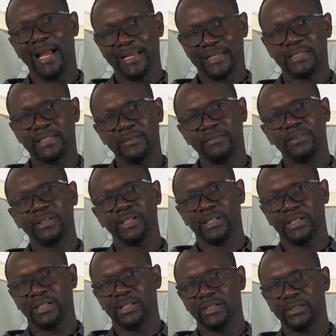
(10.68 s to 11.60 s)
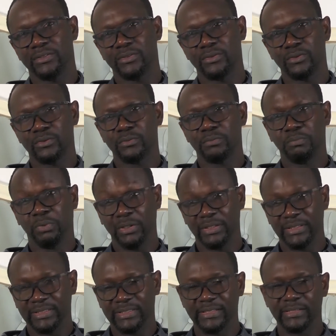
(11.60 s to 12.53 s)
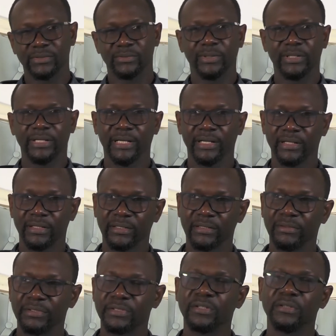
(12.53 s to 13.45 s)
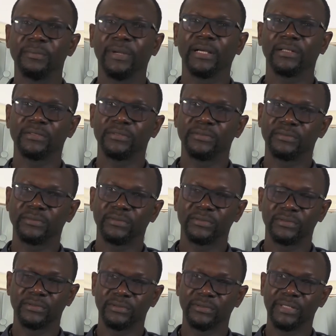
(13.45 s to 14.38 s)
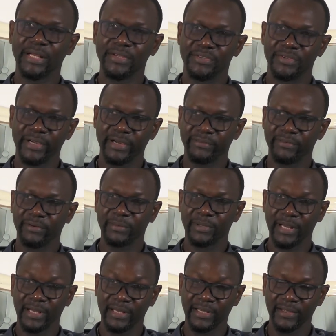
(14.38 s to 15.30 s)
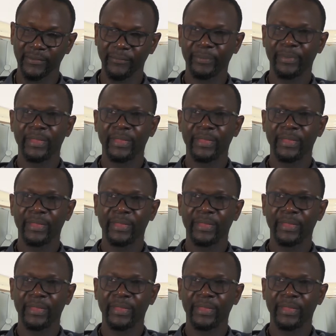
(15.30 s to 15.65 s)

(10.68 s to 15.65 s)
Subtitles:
actively into politics when I returned back to Nigeria from Canada?